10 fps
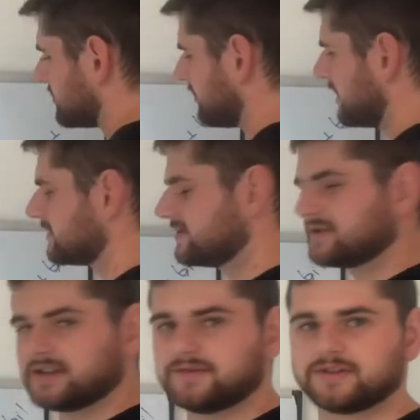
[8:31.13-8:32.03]
in
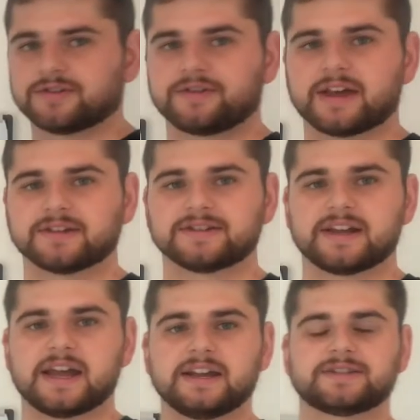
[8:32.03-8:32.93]
2007,
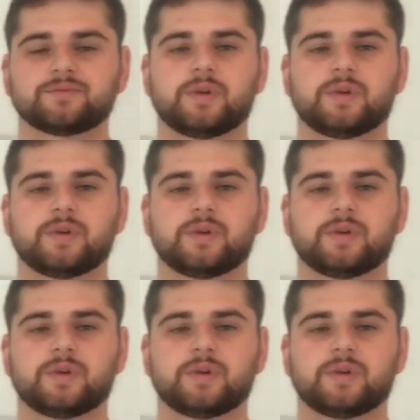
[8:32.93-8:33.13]
2008,